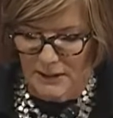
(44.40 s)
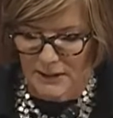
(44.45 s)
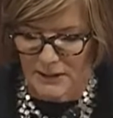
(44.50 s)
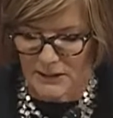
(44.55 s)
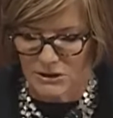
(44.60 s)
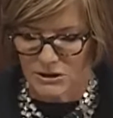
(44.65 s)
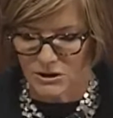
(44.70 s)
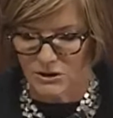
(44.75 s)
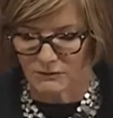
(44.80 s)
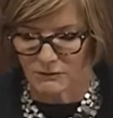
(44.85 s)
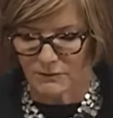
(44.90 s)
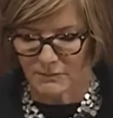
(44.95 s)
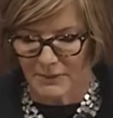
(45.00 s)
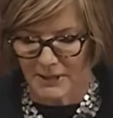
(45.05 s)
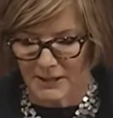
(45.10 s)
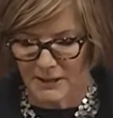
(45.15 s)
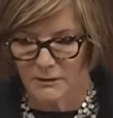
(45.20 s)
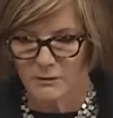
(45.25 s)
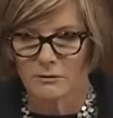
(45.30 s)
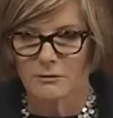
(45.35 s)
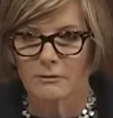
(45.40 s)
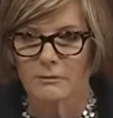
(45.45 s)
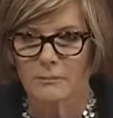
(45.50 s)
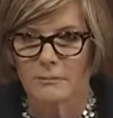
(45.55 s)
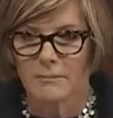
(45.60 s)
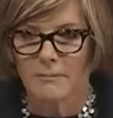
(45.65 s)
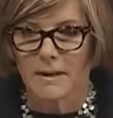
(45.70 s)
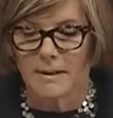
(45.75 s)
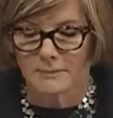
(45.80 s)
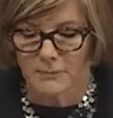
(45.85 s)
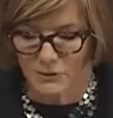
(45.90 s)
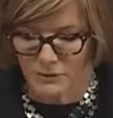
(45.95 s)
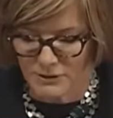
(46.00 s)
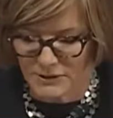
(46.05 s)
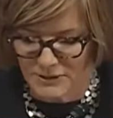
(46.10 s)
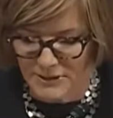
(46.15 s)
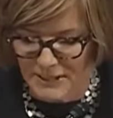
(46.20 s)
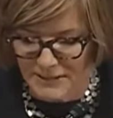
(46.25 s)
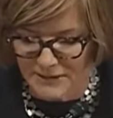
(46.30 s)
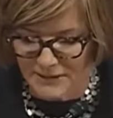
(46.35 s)
Each of the panel
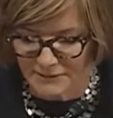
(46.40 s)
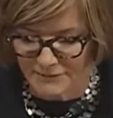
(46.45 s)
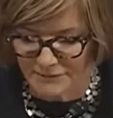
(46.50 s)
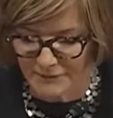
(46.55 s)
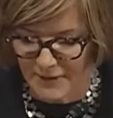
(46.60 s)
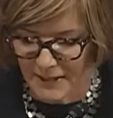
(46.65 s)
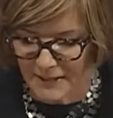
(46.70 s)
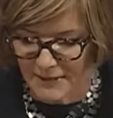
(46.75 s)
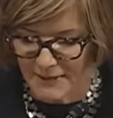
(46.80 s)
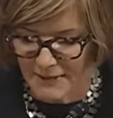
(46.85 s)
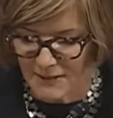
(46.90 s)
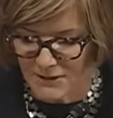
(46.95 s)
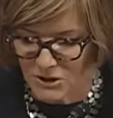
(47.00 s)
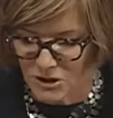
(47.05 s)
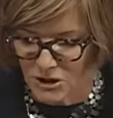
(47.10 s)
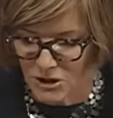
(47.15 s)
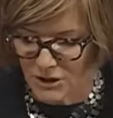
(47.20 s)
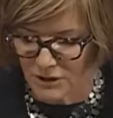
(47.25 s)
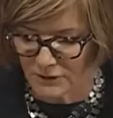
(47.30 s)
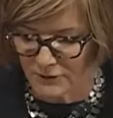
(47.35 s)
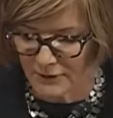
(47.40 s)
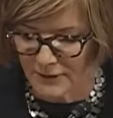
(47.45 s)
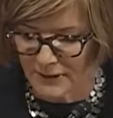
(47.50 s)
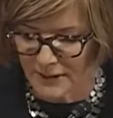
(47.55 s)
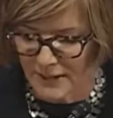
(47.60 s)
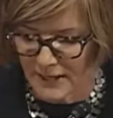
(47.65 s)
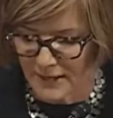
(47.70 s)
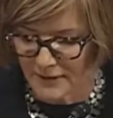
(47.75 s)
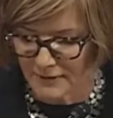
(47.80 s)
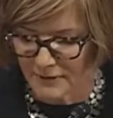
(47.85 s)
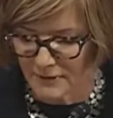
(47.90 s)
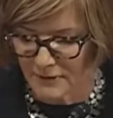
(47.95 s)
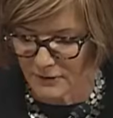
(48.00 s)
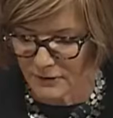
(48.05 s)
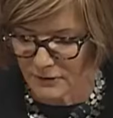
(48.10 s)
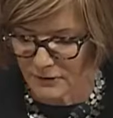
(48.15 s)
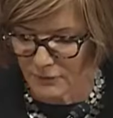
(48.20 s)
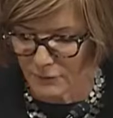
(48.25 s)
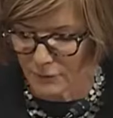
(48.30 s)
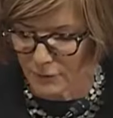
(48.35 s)
members testified that she or he had the
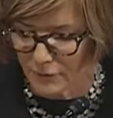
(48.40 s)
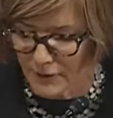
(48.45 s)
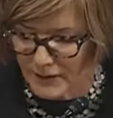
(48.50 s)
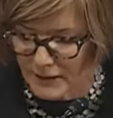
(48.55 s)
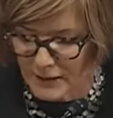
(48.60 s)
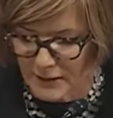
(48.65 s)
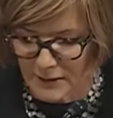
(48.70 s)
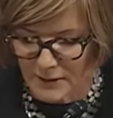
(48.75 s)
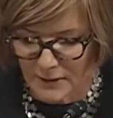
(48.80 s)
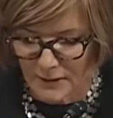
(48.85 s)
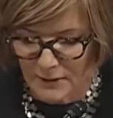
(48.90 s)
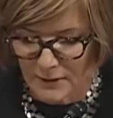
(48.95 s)
authority,